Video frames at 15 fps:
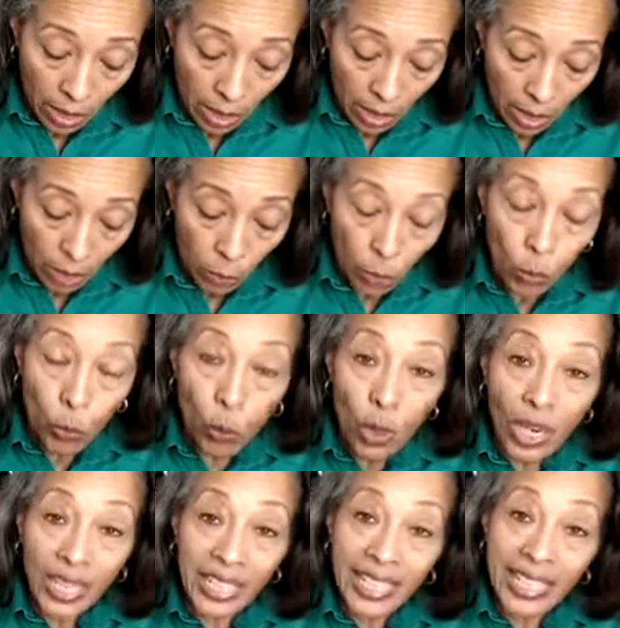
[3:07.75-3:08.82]

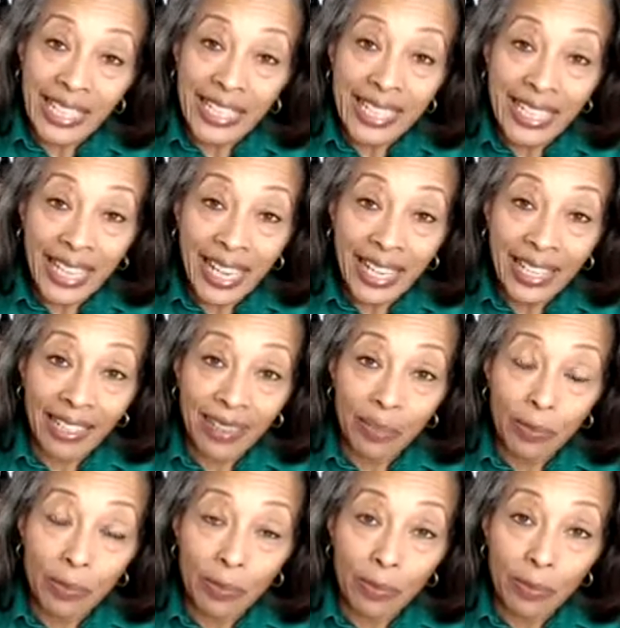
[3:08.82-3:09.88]
1 in
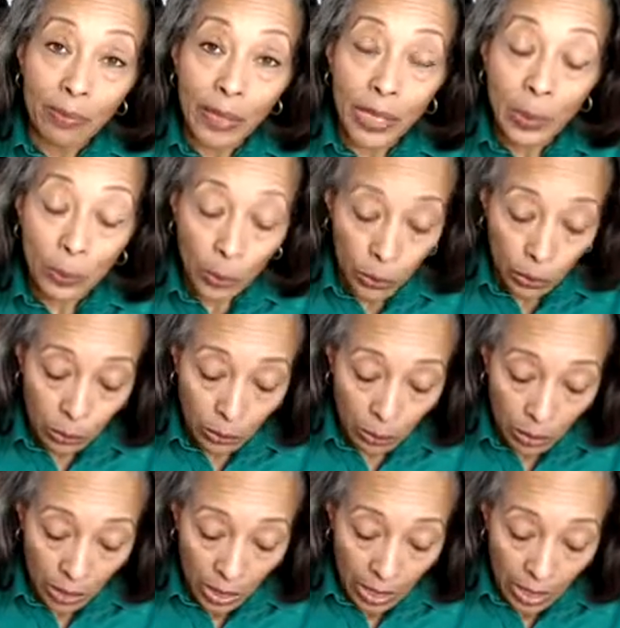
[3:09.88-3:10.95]
10 people
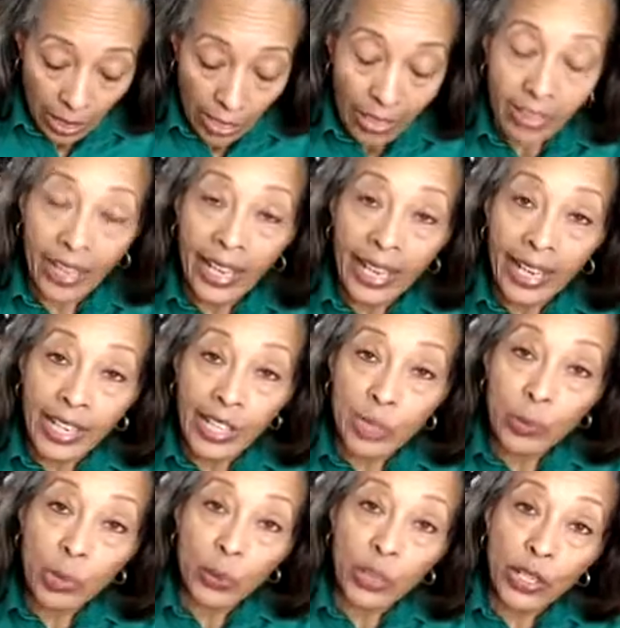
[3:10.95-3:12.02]
in the ages
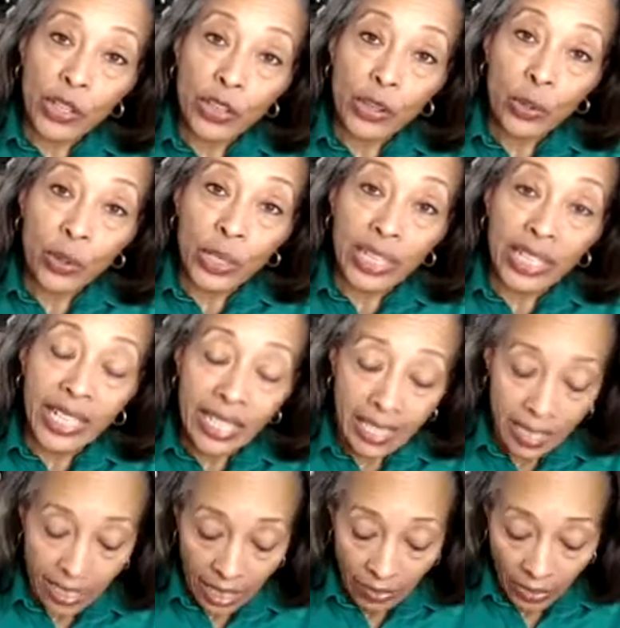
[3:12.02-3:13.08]
between 30 and
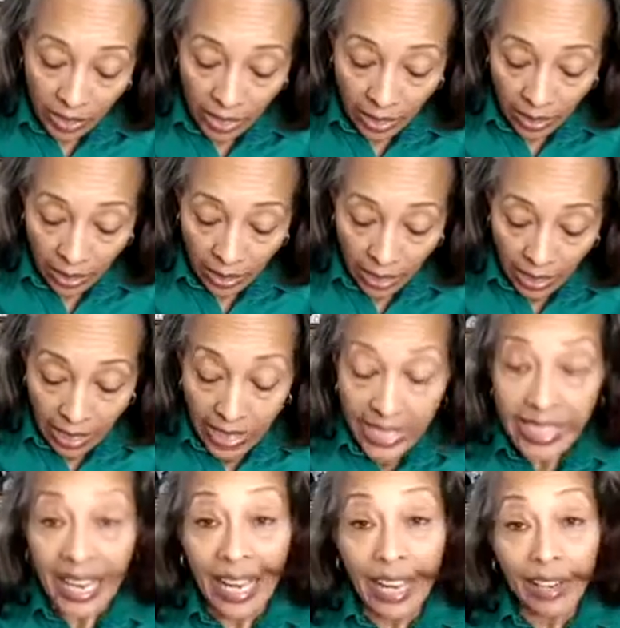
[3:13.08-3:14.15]
70
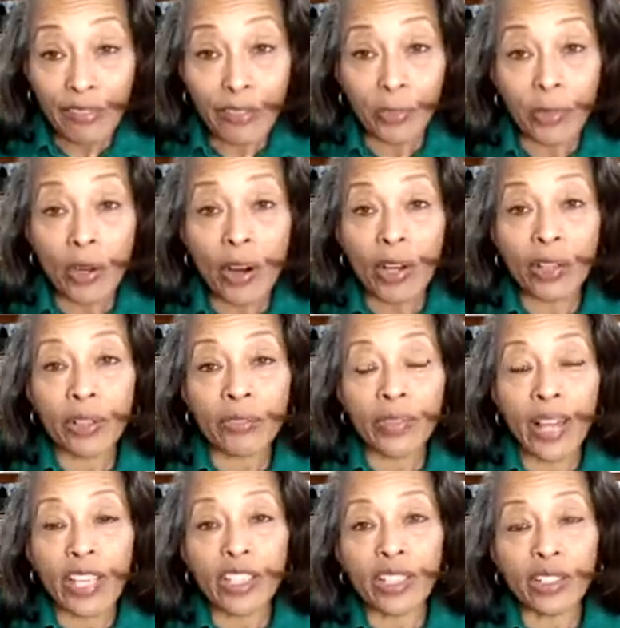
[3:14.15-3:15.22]
die from
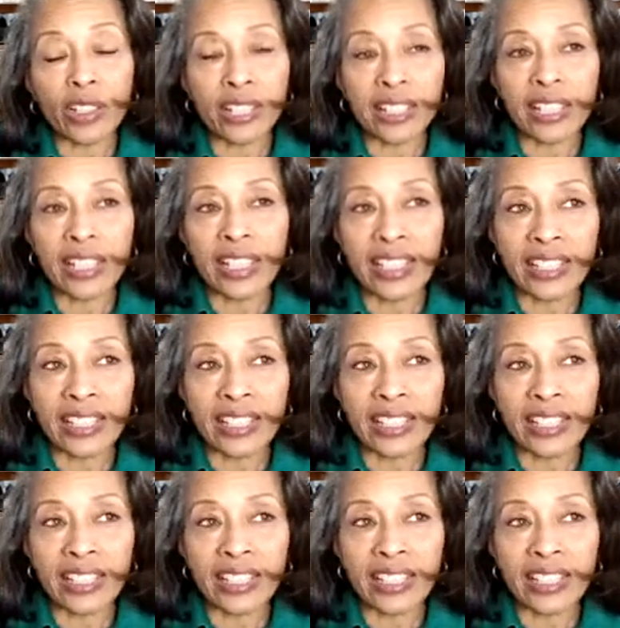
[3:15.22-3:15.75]
cardiovascular disease.